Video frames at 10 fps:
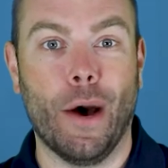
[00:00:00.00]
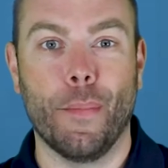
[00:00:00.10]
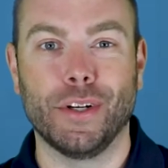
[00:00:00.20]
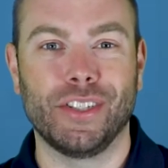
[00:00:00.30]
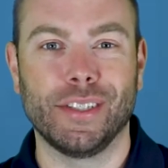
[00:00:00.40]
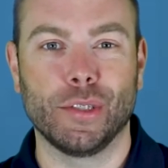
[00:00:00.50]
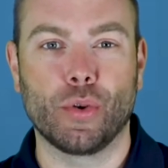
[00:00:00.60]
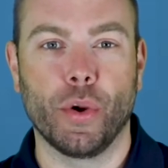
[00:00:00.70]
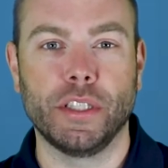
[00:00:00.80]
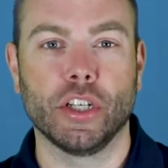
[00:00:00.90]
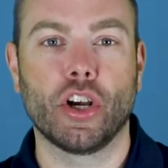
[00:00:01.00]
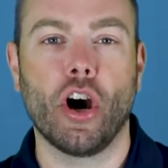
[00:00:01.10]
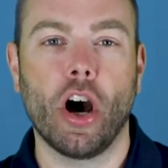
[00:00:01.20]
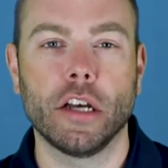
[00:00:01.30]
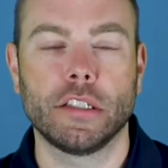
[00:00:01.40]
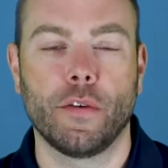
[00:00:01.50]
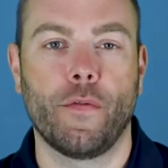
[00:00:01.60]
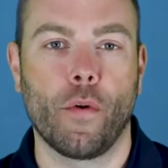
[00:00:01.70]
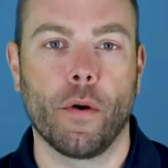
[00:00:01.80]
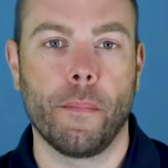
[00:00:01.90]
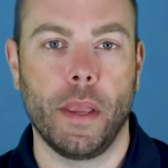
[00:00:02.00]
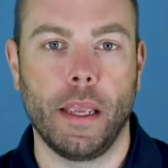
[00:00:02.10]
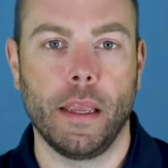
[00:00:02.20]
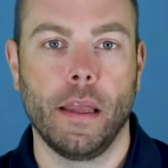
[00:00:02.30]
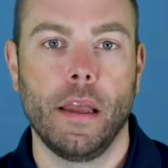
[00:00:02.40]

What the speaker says: much this is going to cost for me.